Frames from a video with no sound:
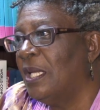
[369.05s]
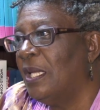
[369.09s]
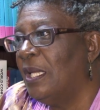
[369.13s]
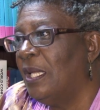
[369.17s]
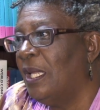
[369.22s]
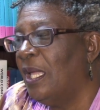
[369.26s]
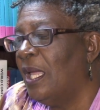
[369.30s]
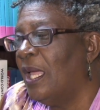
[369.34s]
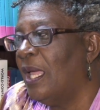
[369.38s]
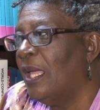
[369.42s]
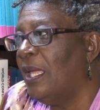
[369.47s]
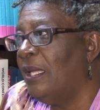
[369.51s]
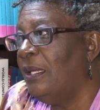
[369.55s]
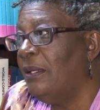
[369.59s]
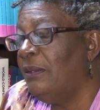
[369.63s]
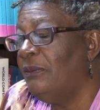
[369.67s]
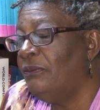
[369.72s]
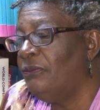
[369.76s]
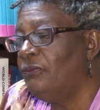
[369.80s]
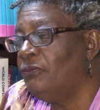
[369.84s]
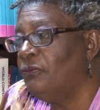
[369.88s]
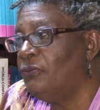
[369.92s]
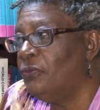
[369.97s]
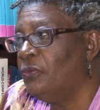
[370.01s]

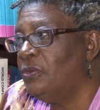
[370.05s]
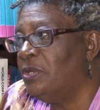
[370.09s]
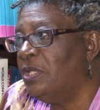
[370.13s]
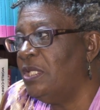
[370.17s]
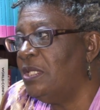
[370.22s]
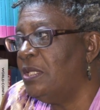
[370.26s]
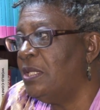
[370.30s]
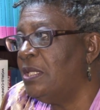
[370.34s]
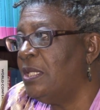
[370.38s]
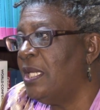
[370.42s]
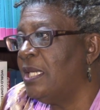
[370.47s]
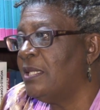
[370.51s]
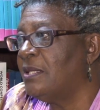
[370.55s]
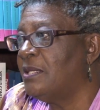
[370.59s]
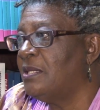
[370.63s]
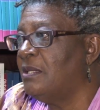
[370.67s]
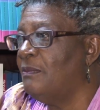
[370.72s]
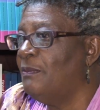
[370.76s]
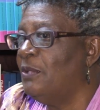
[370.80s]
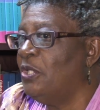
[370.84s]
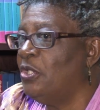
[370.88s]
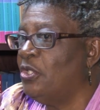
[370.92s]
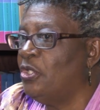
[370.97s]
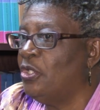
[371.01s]
I did an
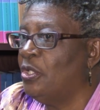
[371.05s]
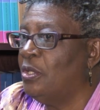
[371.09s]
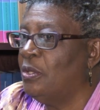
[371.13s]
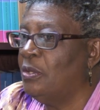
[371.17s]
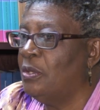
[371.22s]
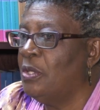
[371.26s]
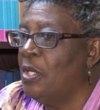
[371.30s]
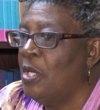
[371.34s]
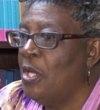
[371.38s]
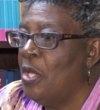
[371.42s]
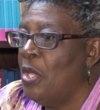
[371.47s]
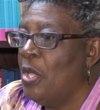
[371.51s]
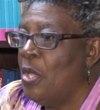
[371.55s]
exhibition